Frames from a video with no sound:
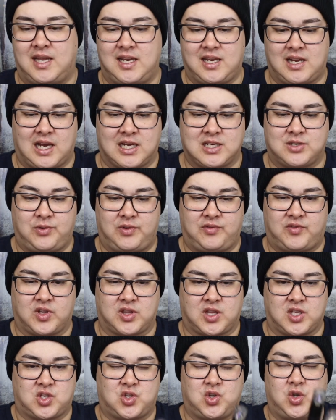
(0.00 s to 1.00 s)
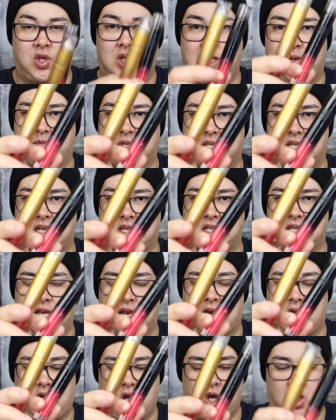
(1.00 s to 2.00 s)
guys we've got the two lipsticks that
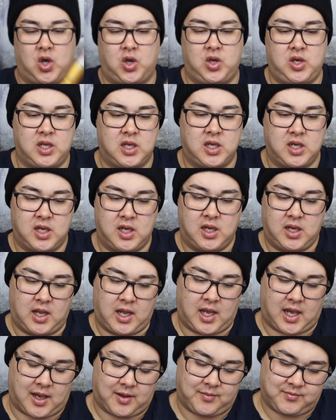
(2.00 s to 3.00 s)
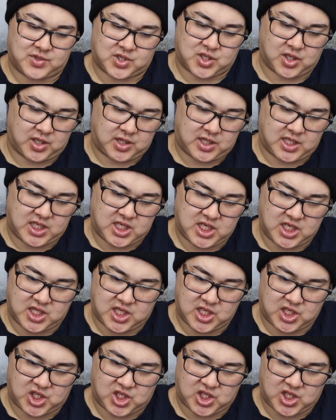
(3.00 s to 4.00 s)
i own um, so this is the
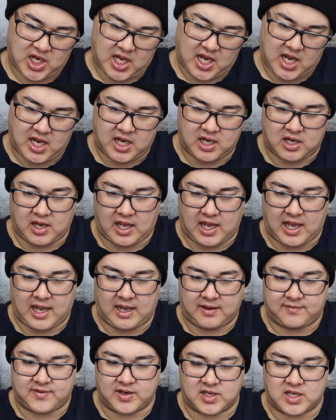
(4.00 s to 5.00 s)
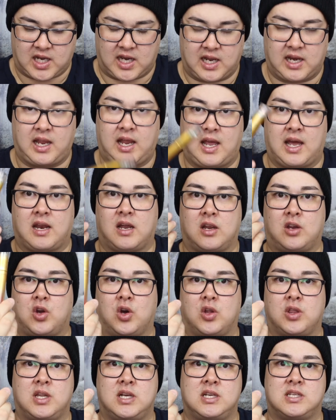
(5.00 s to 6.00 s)
shade aphrodite and i
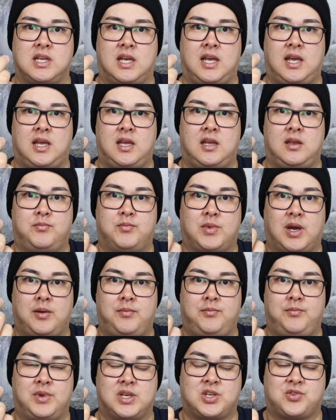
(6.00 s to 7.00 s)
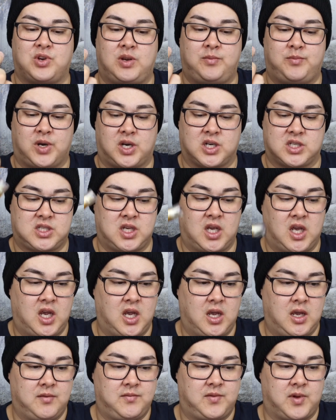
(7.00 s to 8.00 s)
got this in my mystery box
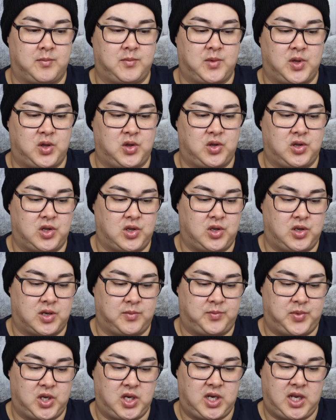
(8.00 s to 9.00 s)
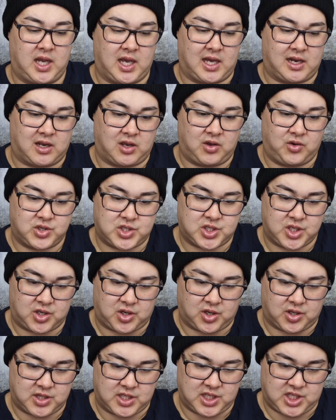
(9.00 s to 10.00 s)
from lunar beauty and i also
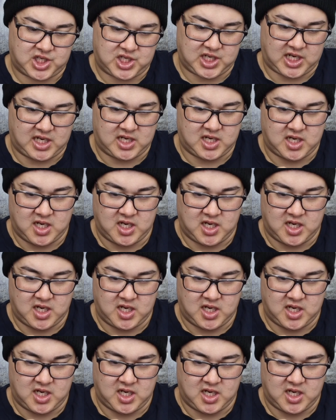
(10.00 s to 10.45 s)
got this shade